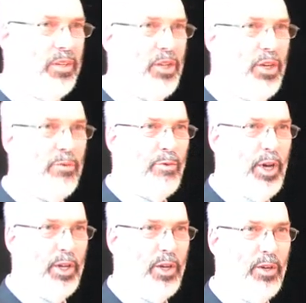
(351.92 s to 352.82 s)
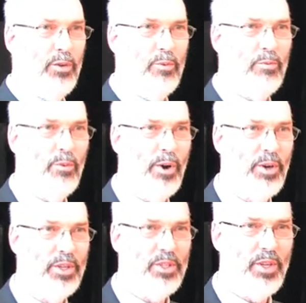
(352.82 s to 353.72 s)
a set of Viking
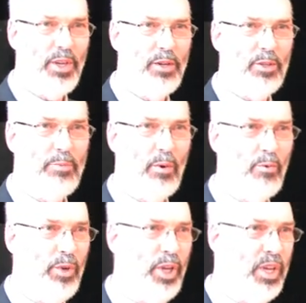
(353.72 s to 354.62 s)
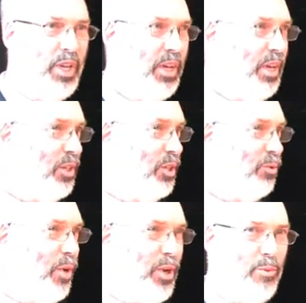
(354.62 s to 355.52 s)
warriors there. It's probably
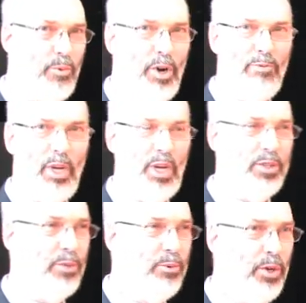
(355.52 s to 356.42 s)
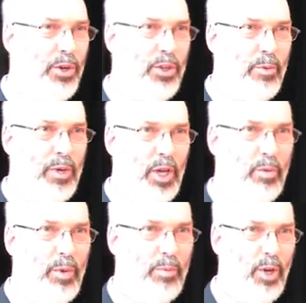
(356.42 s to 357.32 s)
just one profile, as it were, and there'll be
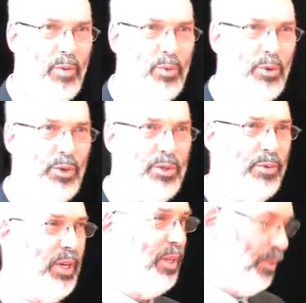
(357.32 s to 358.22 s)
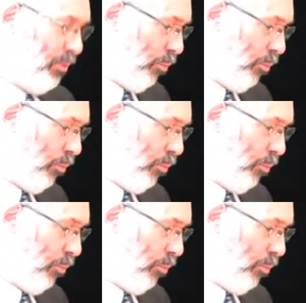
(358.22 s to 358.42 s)
other people on board as well.